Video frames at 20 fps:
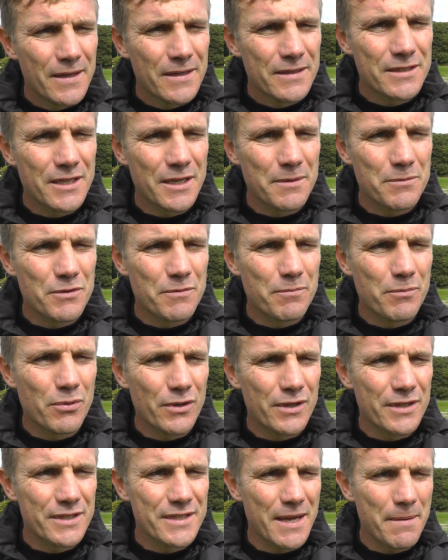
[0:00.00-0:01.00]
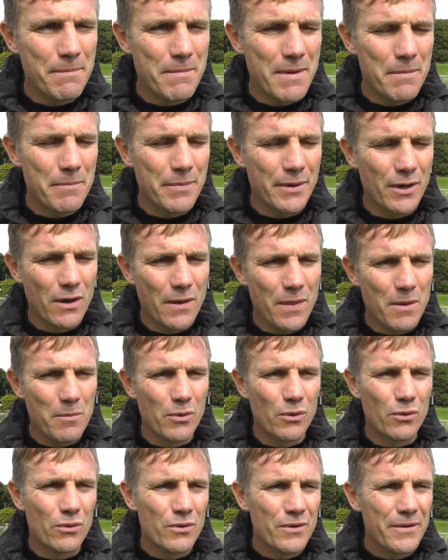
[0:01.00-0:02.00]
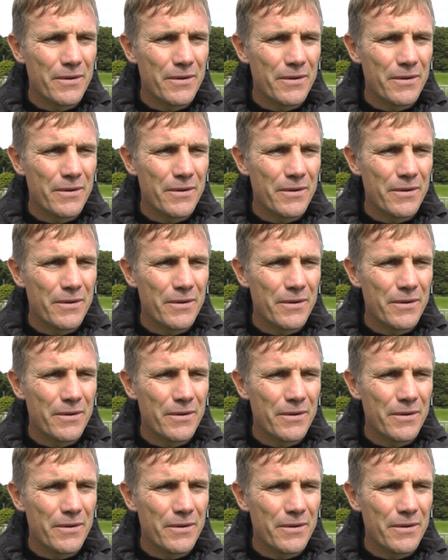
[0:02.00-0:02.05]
teams are putting 10 men behind the ball.